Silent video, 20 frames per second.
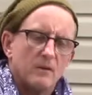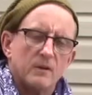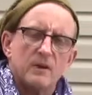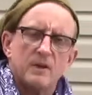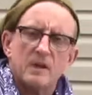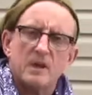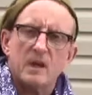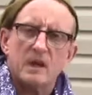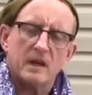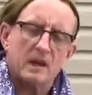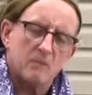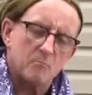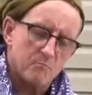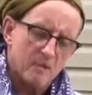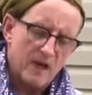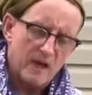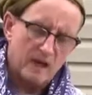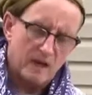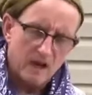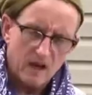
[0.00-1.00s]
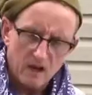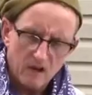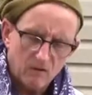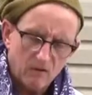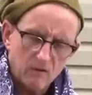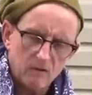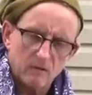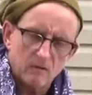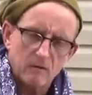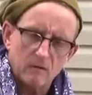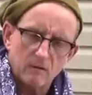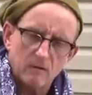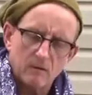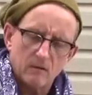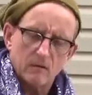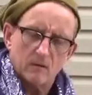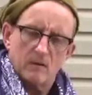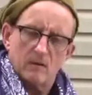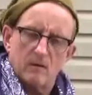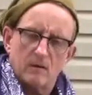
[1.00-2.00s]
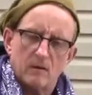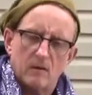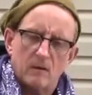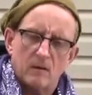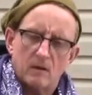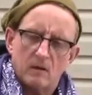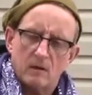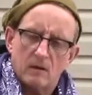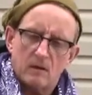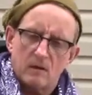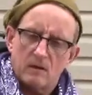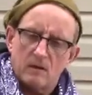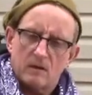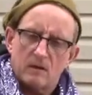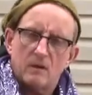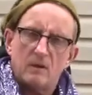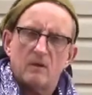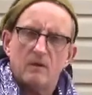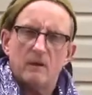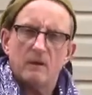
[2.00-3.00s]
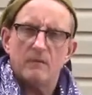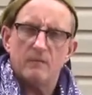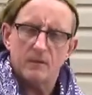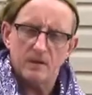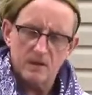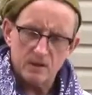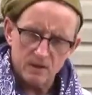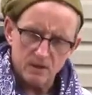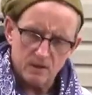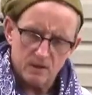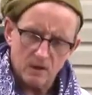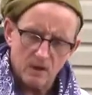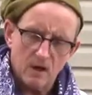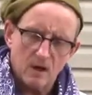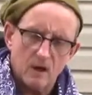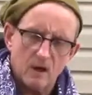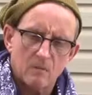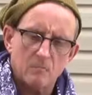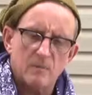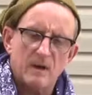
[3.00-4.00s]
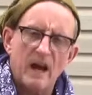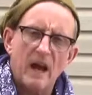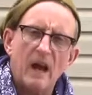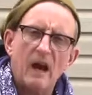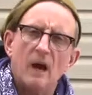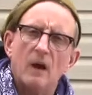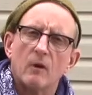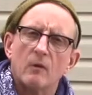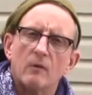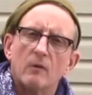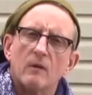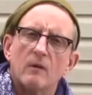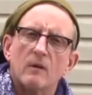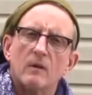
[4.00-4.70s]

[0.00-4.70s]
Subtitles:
then you got to get back out. And, if you just calm down,